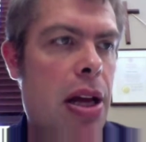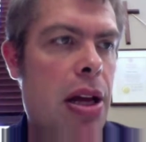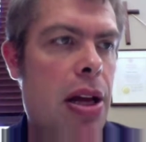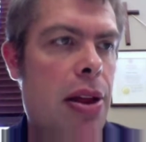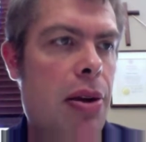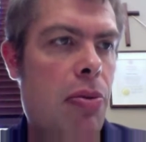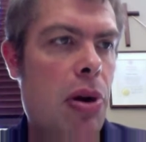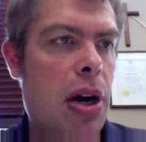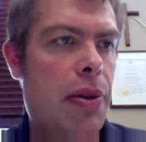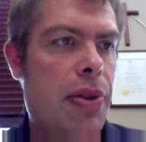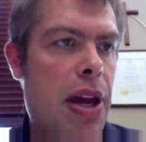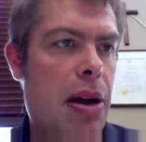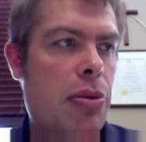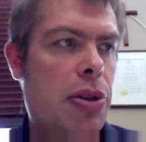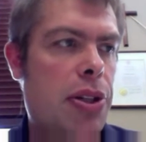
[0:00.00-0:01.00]
Then one of
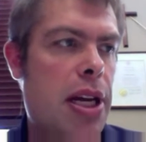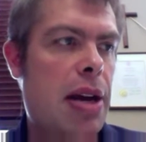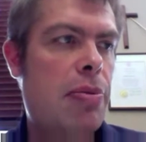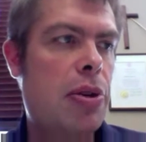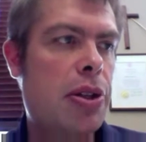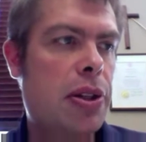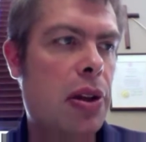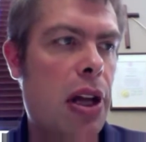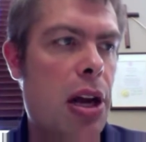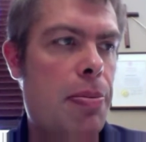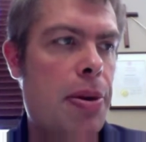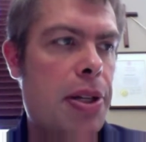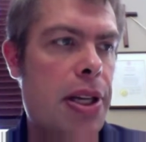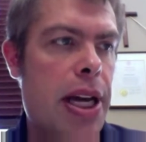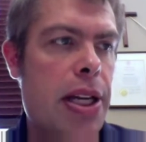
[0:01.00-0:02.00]
them, whose name was
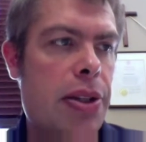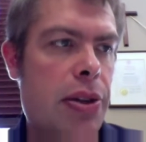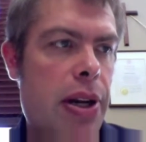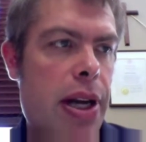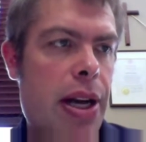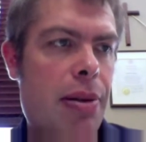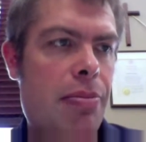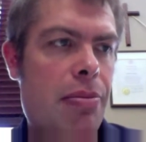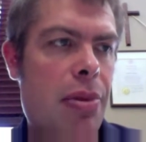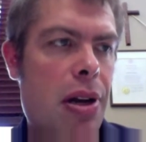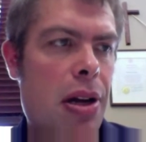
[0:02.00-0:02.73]
Cleopas, answered him,